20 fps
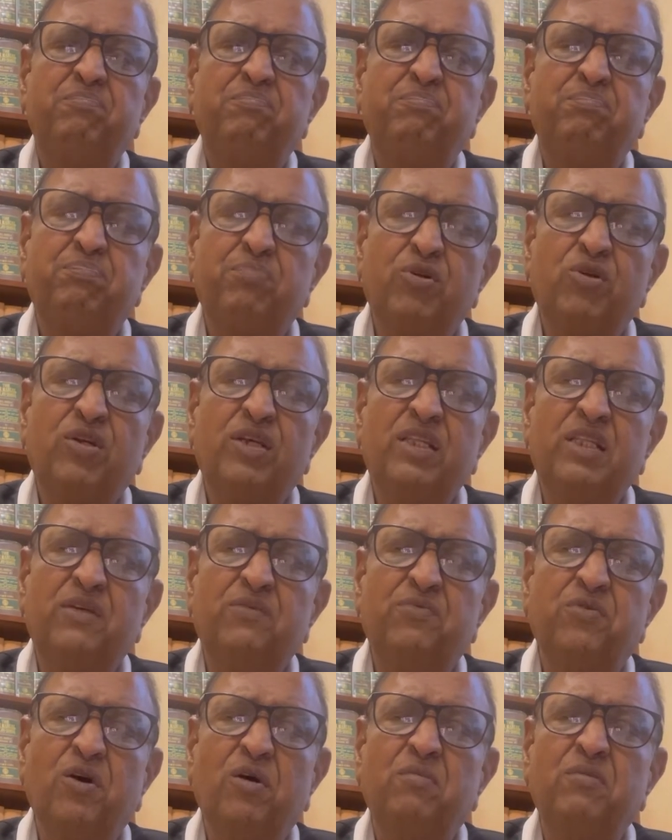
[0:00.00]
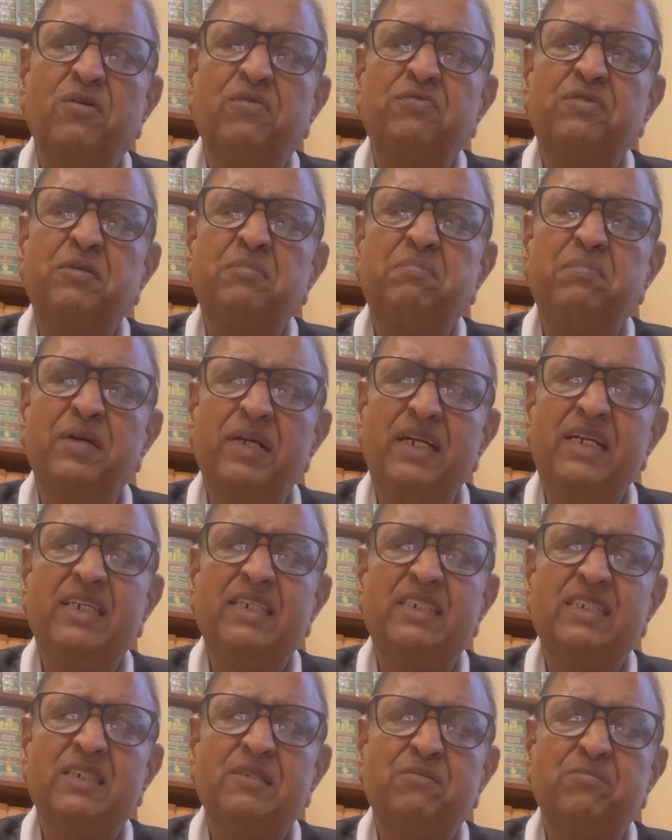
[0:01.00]
put in the form of the
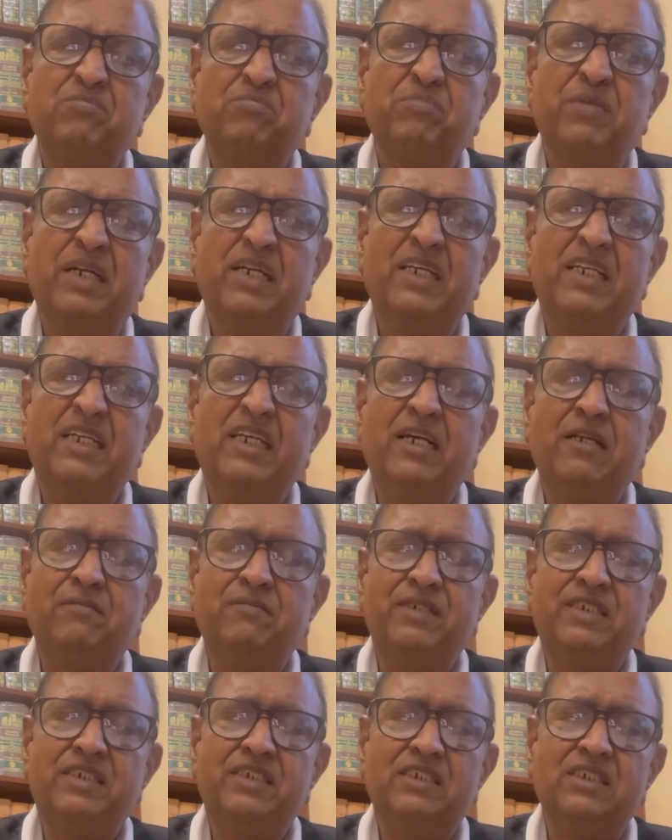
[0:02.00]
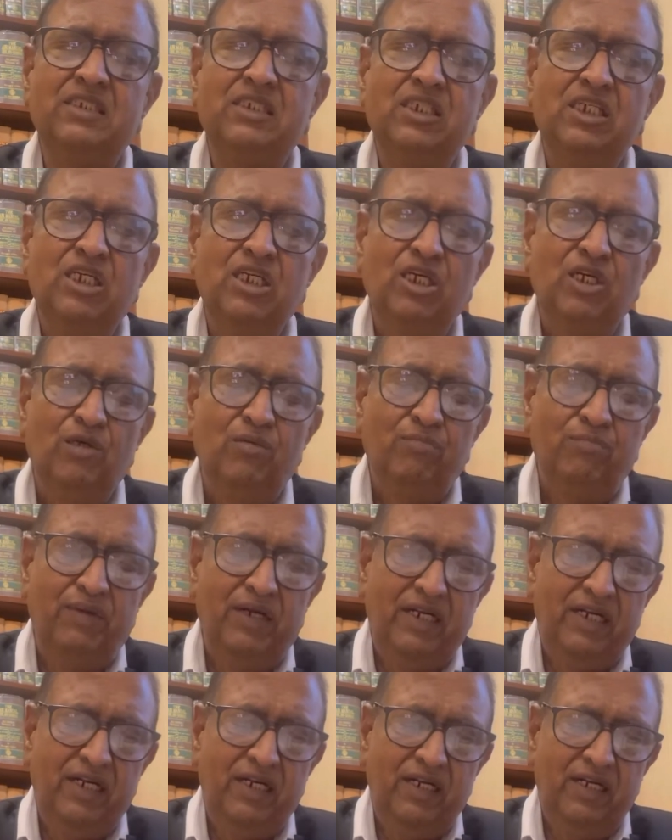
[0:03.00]
pleadings. Material means
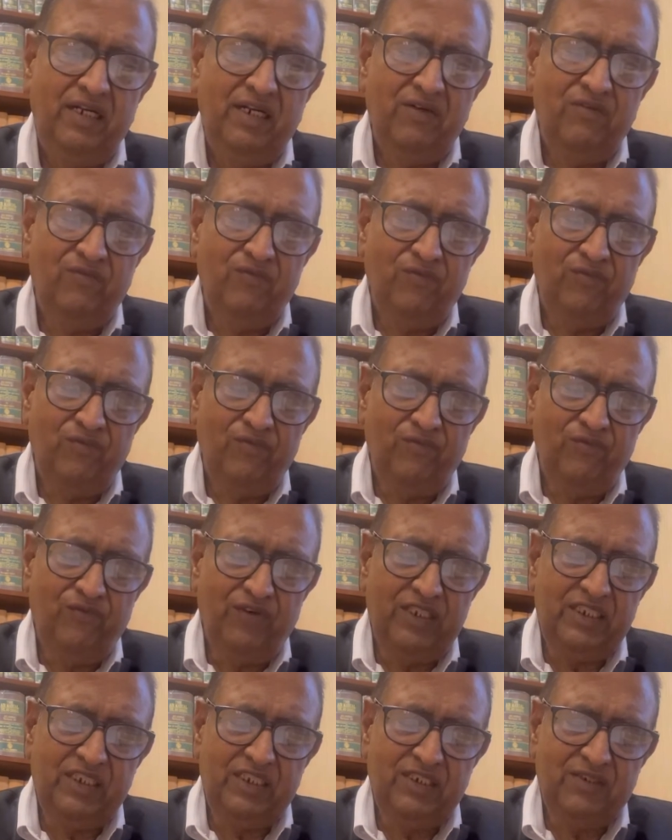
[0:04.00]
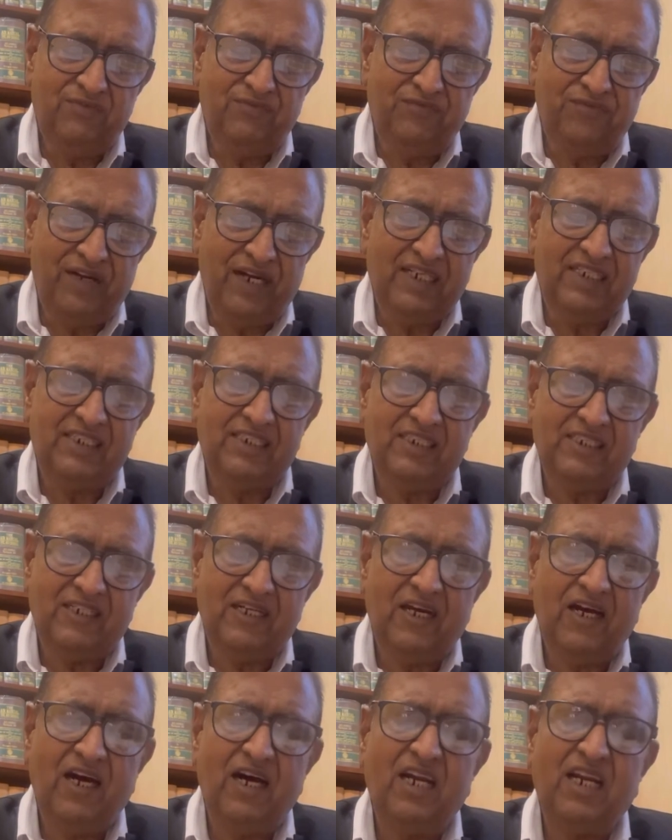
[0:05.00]
which facts
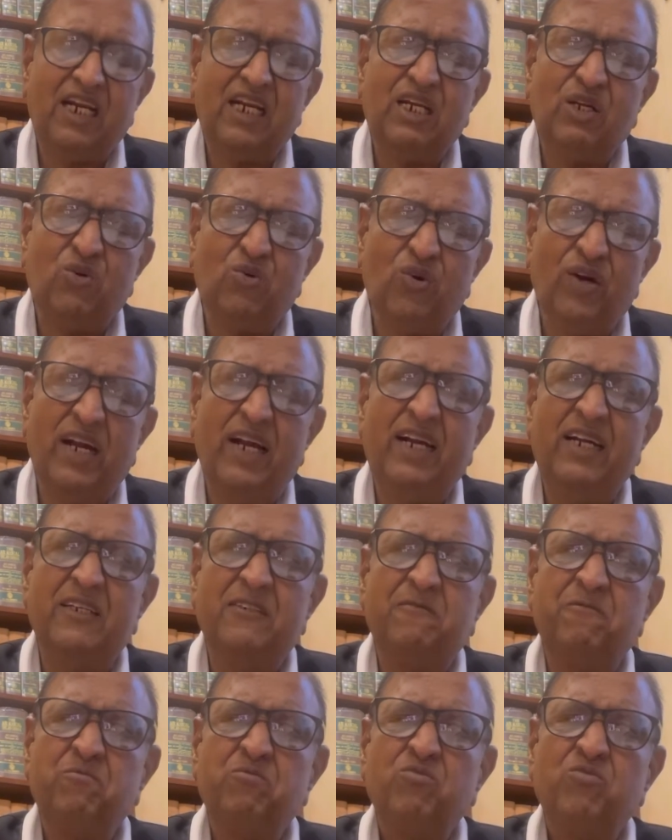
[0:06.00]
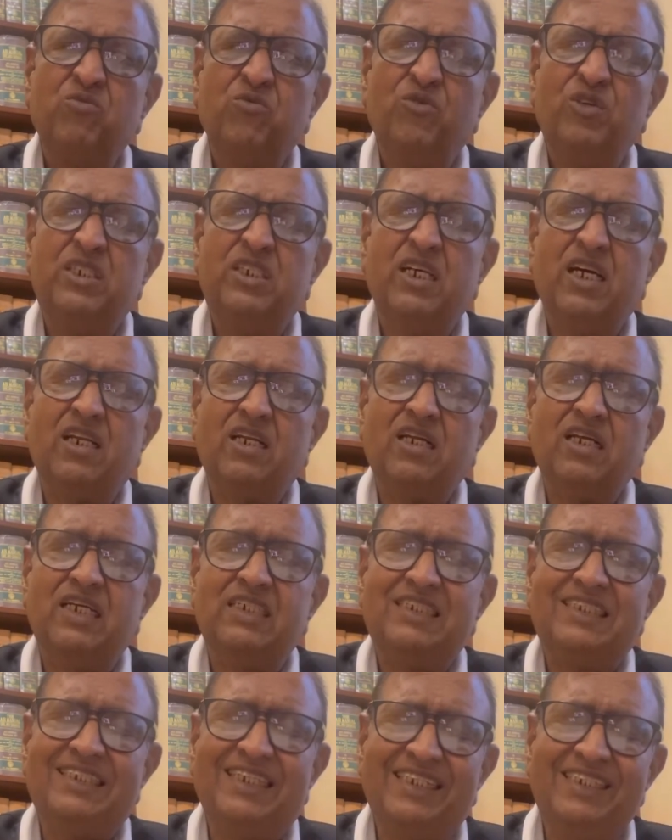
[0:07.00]
are required, which are
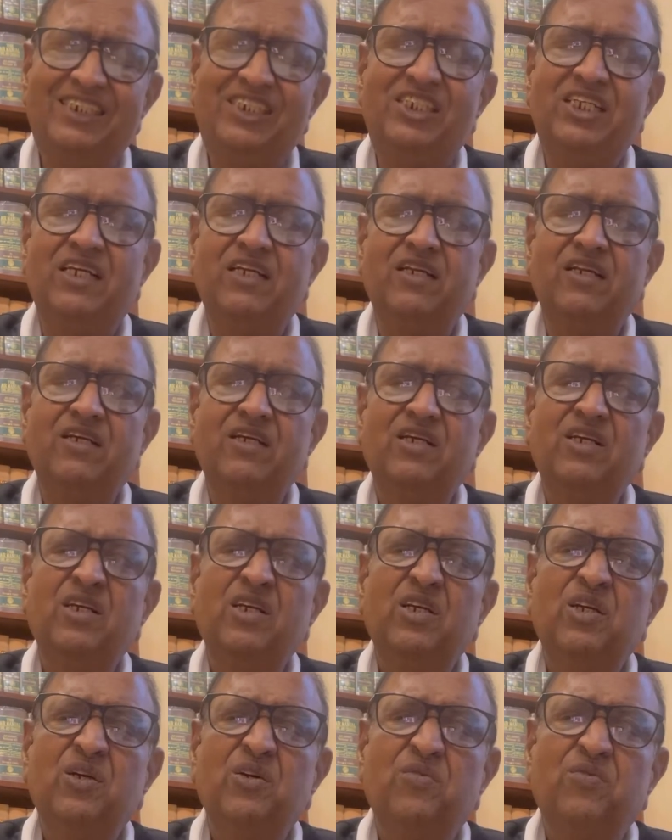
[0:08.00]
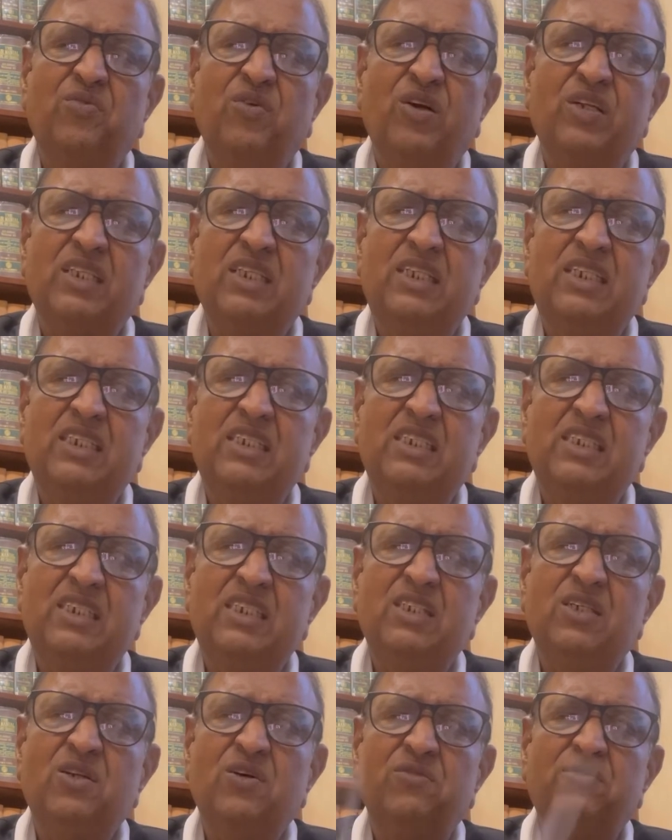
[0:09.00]
essential for the
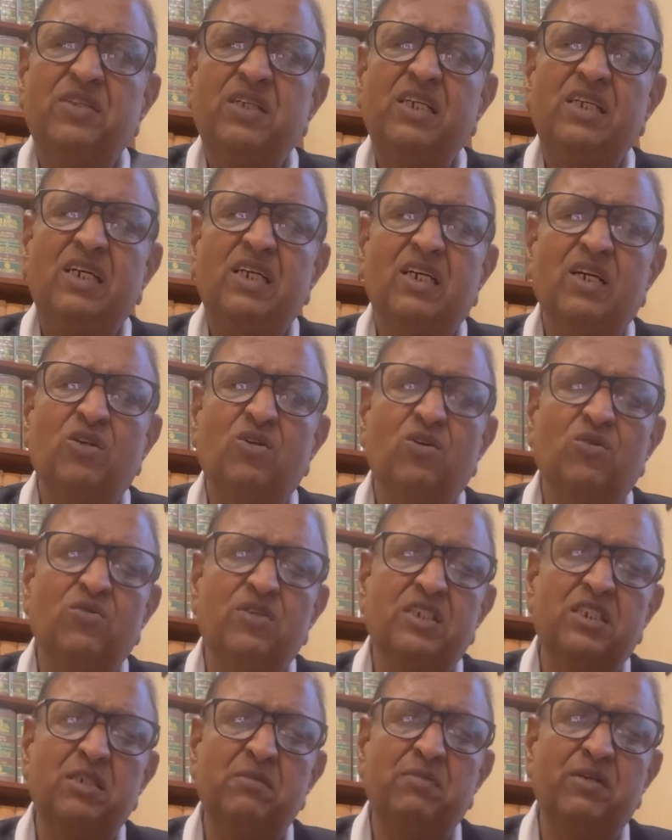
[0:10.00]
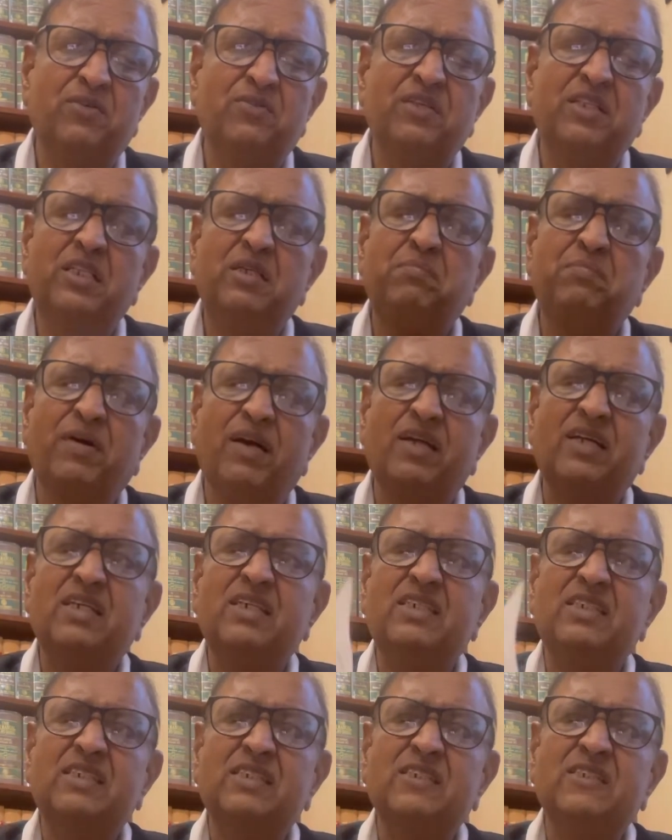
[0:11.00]
decision of the controversy between the
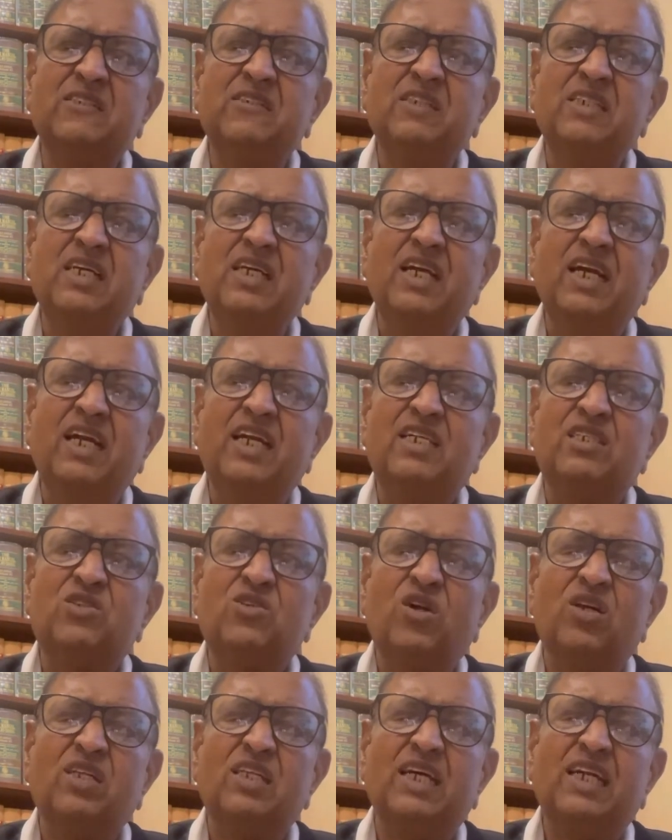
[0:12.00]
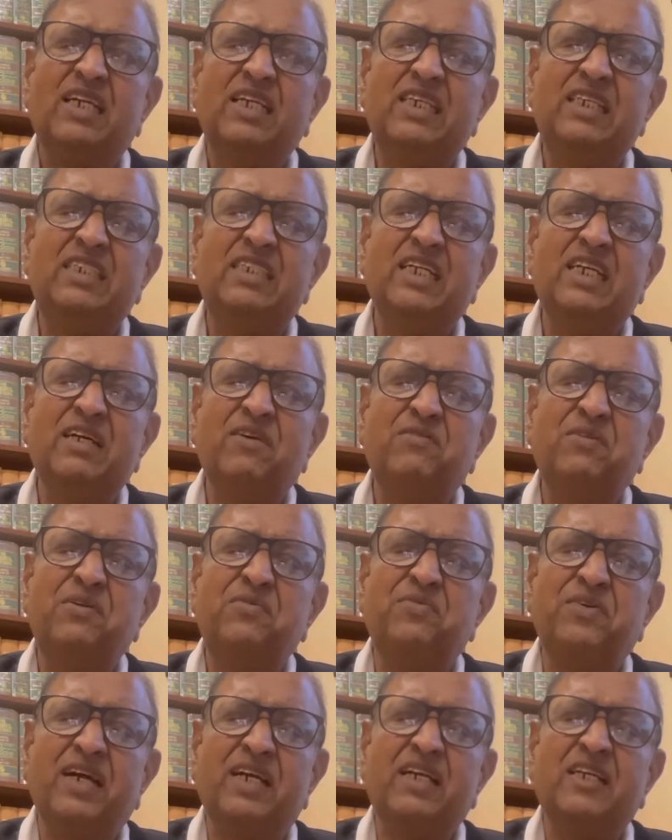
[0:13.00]
parties. It is not that each and every
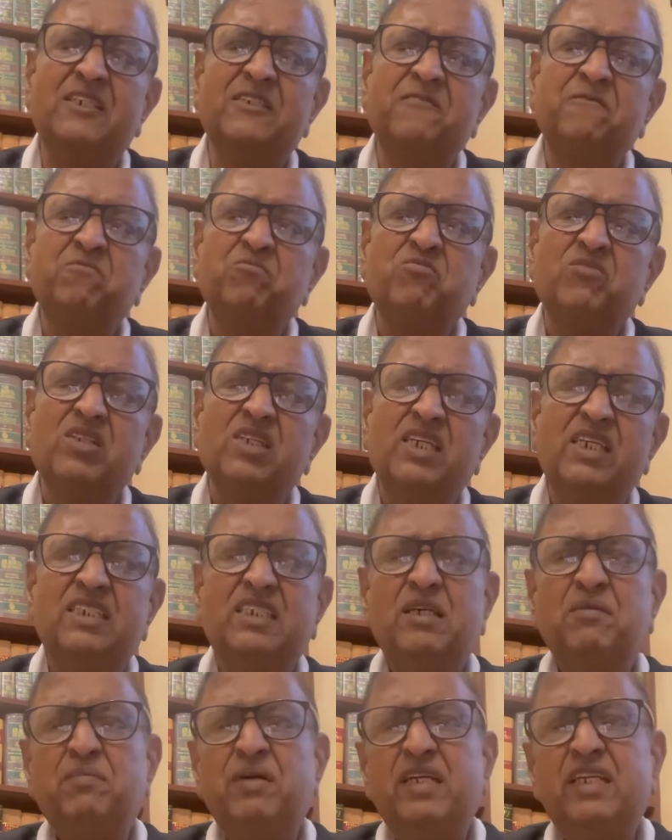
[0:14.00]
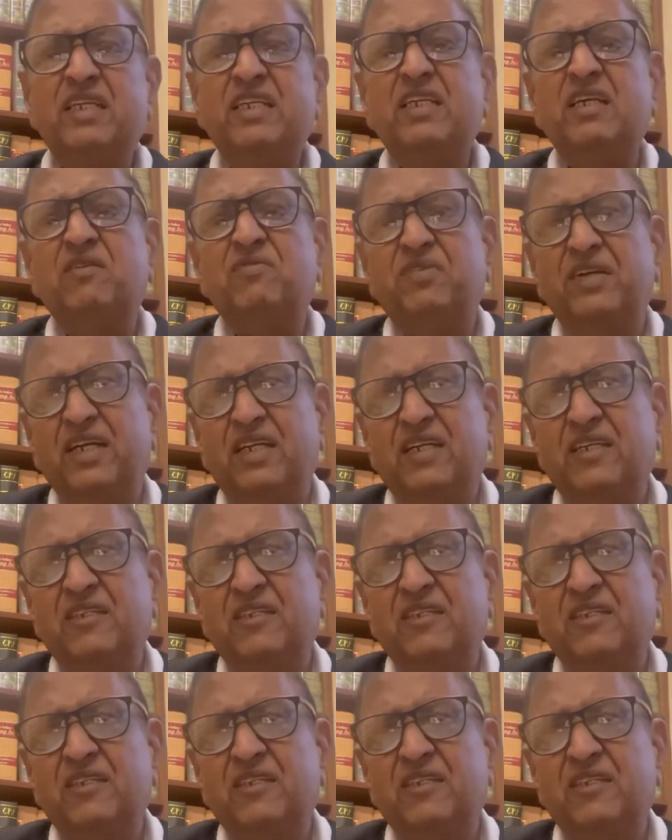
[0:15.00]
fact is a material fact.